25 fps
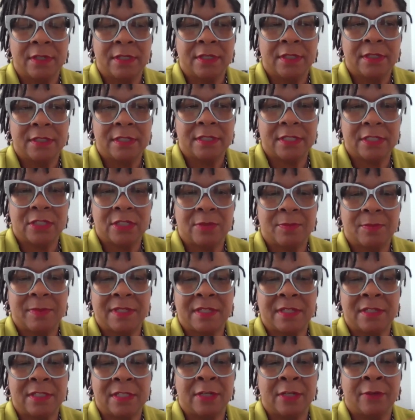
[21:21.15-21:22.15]
system
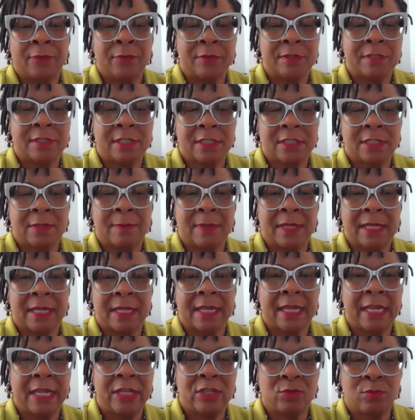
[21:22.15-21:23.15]
is a different system than
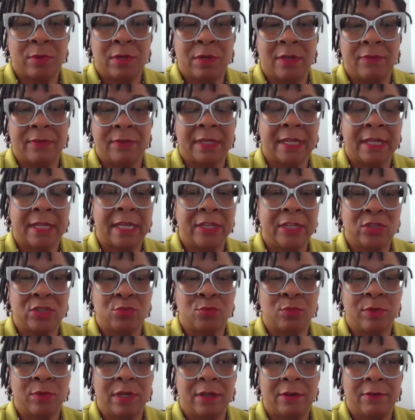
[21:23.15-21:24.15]
K-12 and
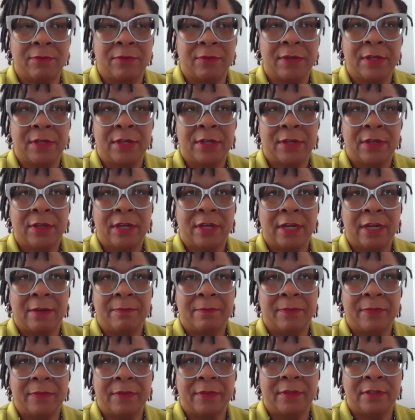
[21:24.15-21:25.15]
K-12.
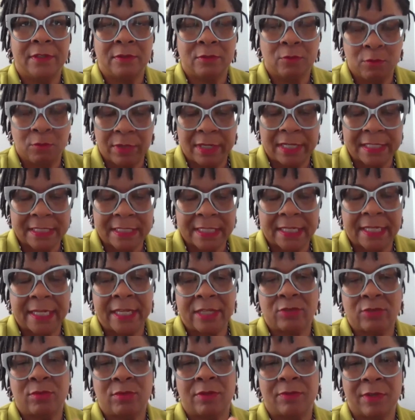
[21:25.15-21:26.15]
Um, when I say
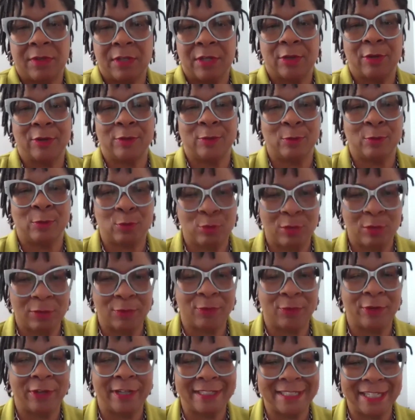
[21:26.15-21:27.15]
K-12, kindergarten through 12th
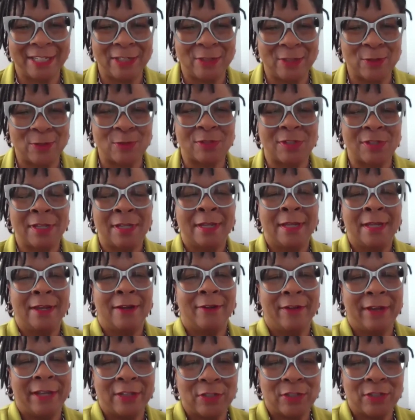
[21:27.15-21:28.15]
grade teachers
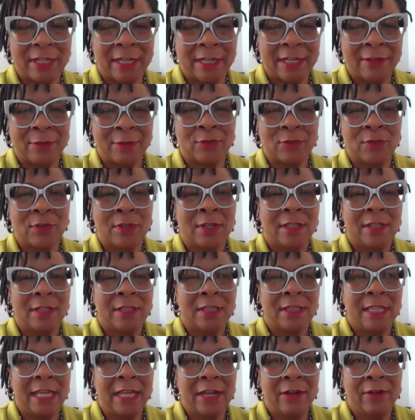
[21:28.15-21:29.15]
or educators,
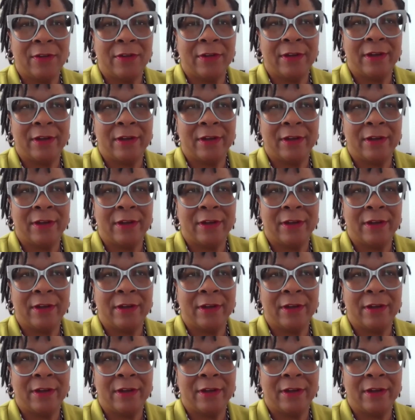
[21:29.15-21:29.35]
they are